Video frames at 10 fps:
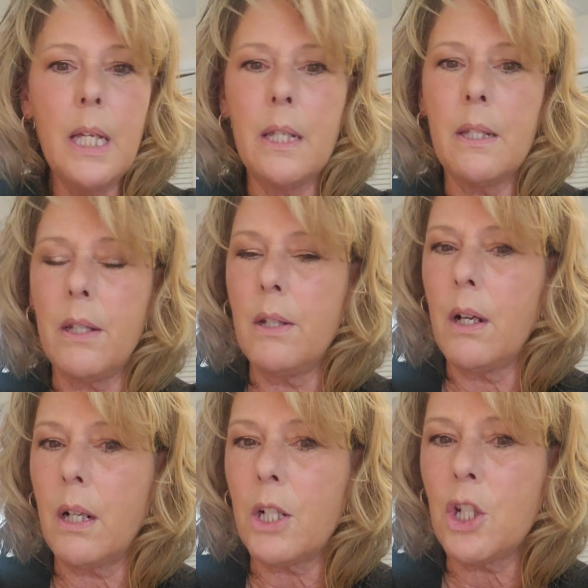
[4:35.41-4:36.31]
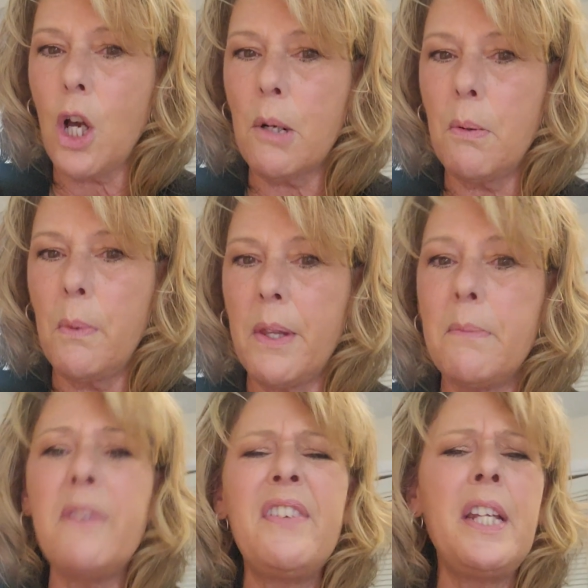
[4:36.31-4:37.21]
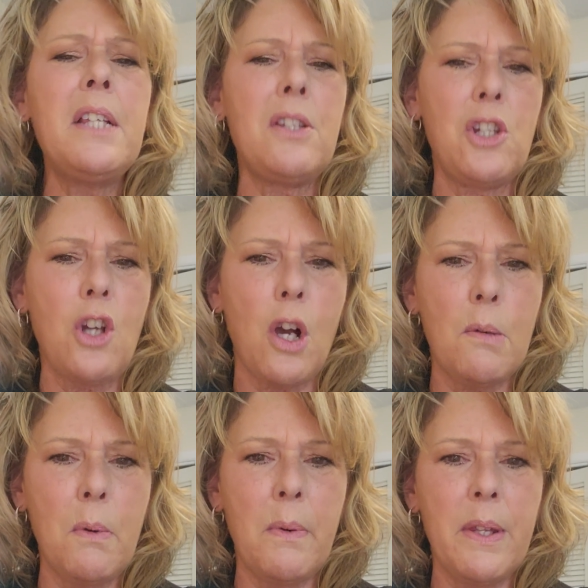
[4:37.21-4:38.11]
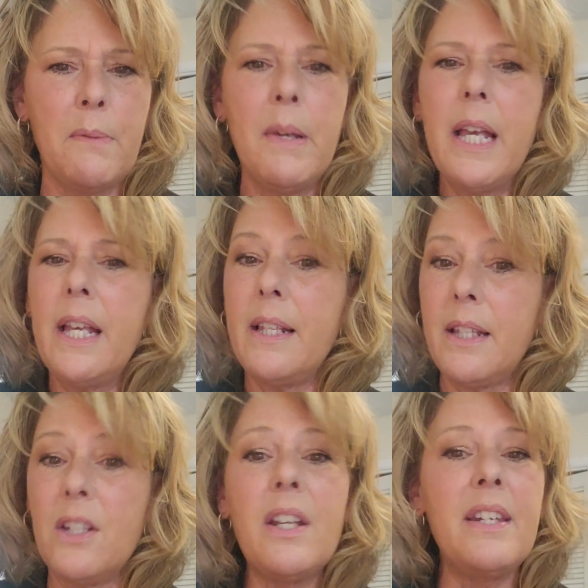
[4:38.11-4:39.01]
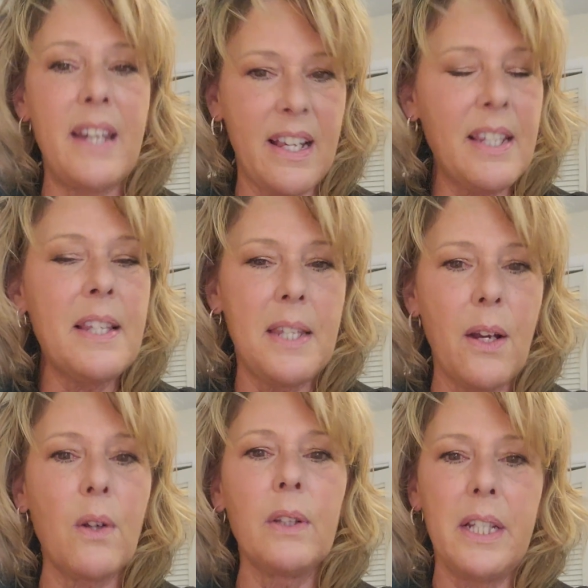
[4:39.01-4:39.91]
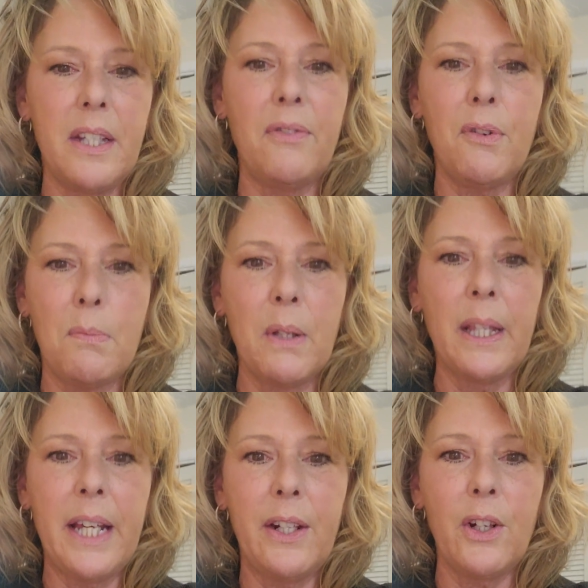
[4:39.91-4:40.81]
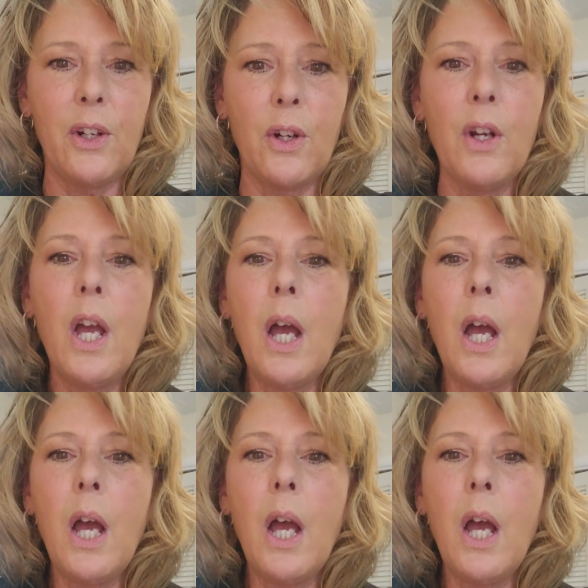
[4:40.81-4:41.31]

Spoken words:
Is it not a shockable rhythm? If it is a shockable rhythm, is it necessarily defibrillator